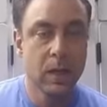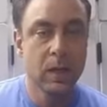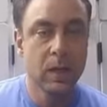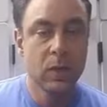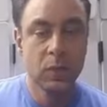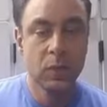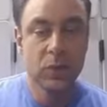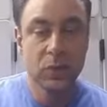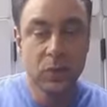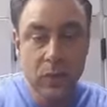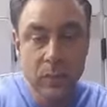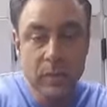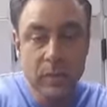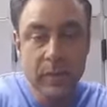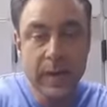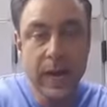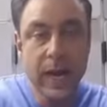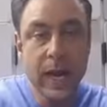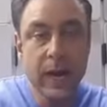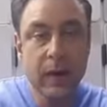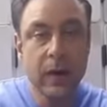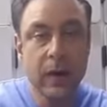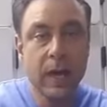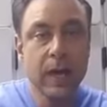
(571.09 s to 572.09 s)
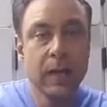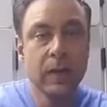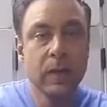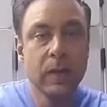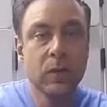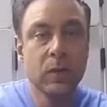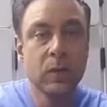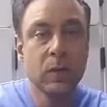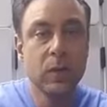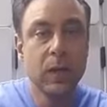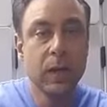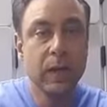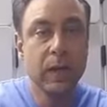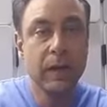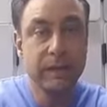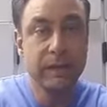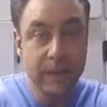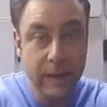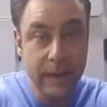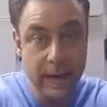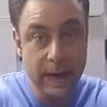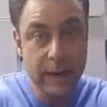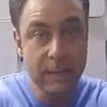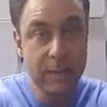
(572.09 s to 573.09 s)
So from there on, I knew if
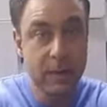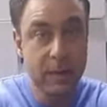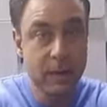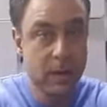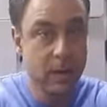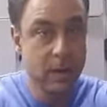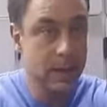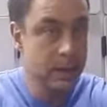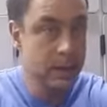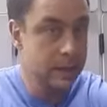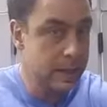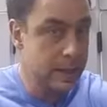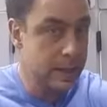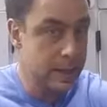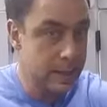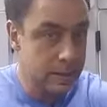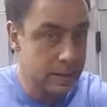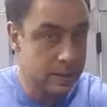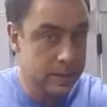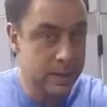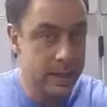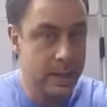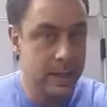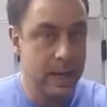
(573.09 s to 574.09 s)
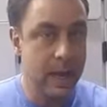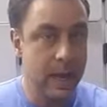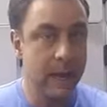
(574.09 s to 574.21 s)
I'm not getting sick,